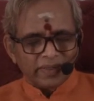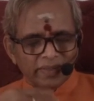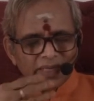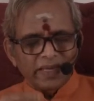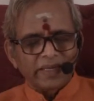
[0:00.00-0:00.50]

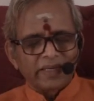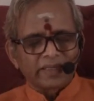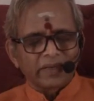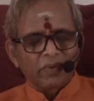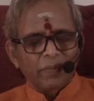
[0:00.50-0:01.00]

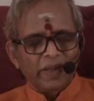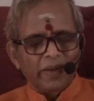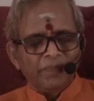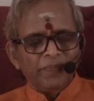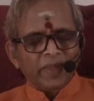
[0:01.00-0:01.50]
recitation will
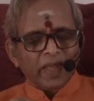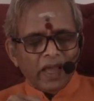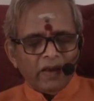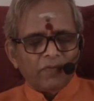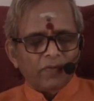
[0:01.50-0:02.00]
be
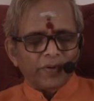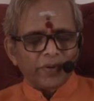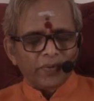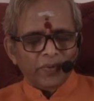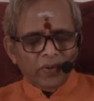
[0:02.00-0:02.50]
helpful for
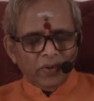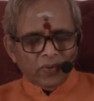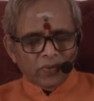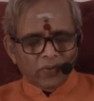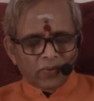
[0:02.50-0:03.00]
you.
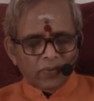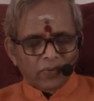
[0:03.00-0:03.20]
Om.